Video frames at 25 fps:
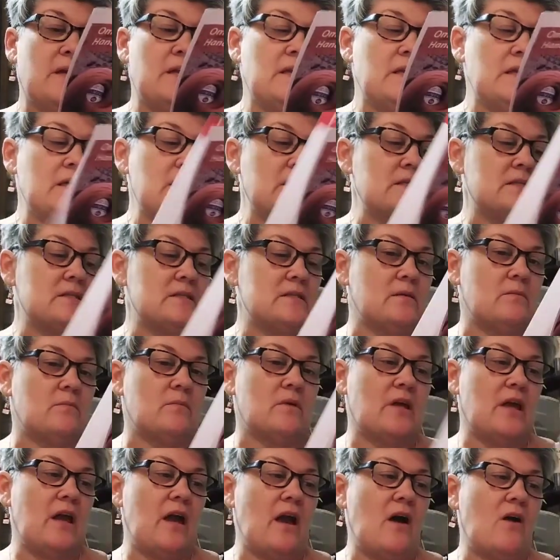some beanies,
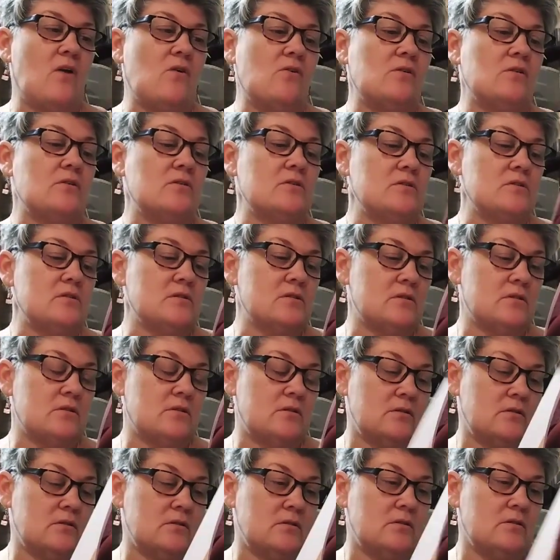some
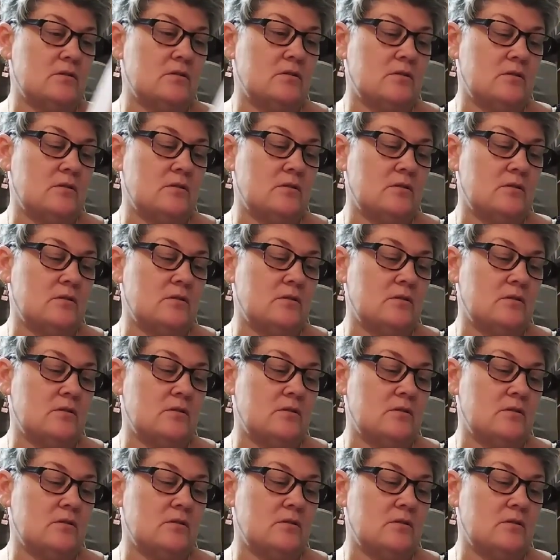cowls,